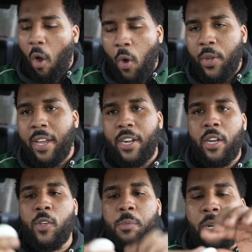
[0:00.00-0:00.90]
all you got to
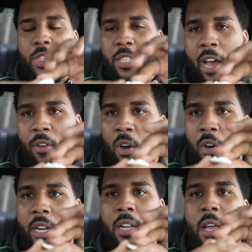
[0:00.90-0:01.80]
do is push down
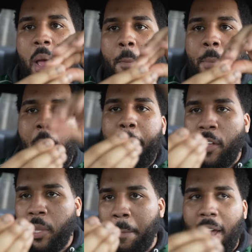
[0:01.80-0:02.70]
on it, pop
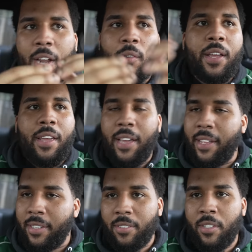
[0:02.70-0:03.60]
out the battery,
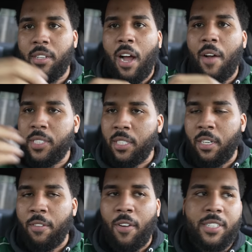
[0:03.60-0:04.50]
and obviously
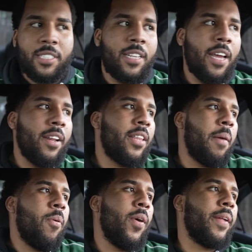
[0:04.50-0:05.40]
the device is dead at
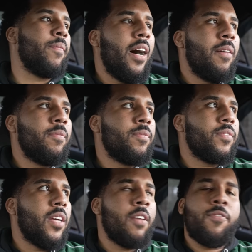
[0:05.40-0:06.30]
that point.
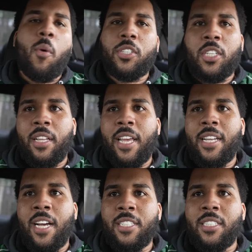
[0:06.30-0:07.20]
Unfortunately,
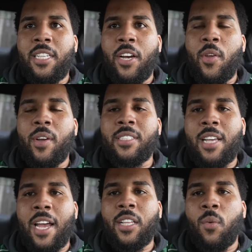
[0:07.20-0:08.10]
it doesn't tell you
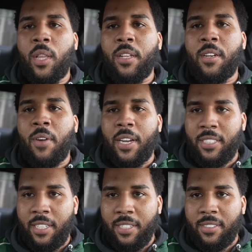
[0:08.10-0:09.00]
exactly where the
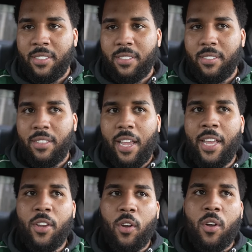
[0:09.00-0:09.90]
device is
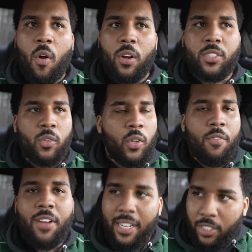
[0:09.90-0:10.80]
in your car. So
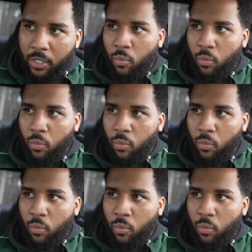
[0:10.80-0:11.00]
you've got to